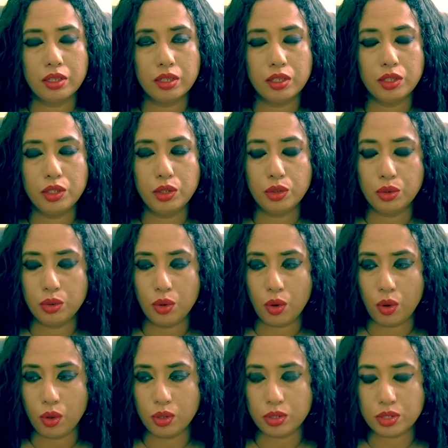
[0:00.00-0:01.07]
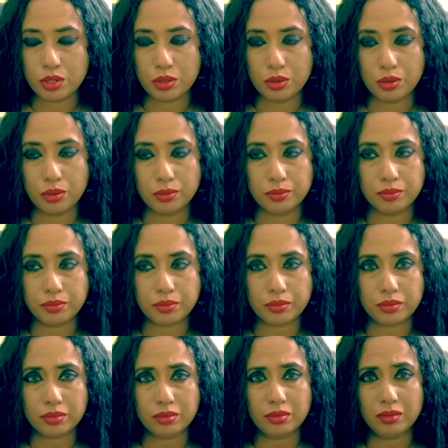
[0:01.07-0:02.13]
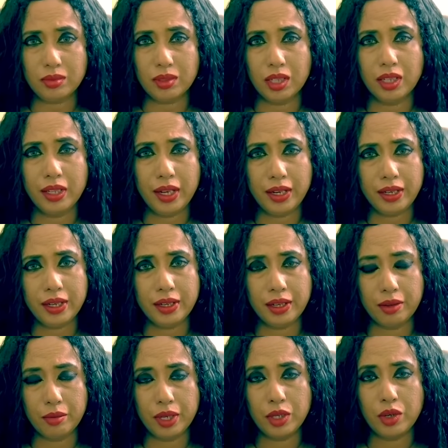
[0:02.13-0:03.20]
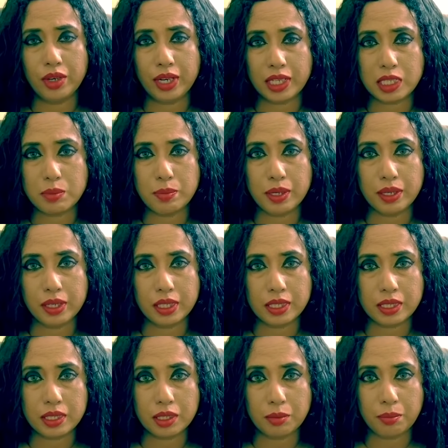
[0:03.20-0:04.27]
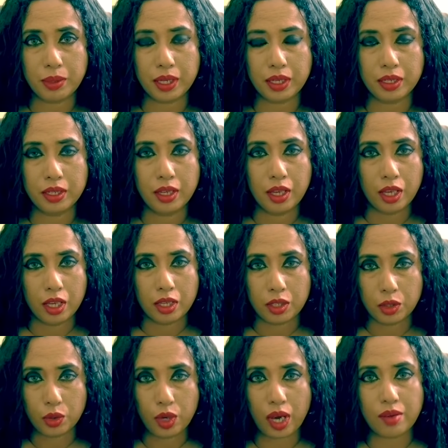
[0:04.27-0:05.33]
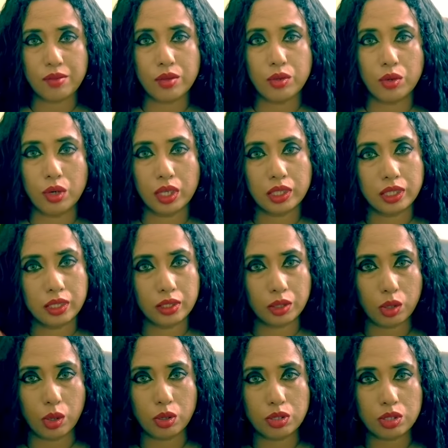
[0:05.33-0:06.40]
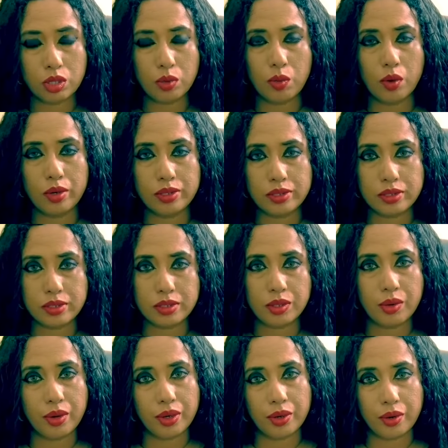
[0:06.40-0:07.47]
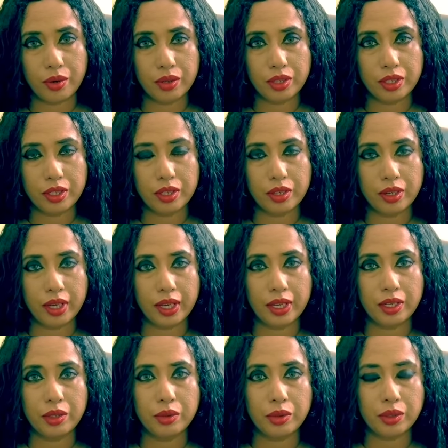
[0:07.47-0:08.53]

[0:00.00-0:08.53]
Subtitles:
you also get when you're experiencing pain, you have no other thoughts or voices going on in your head.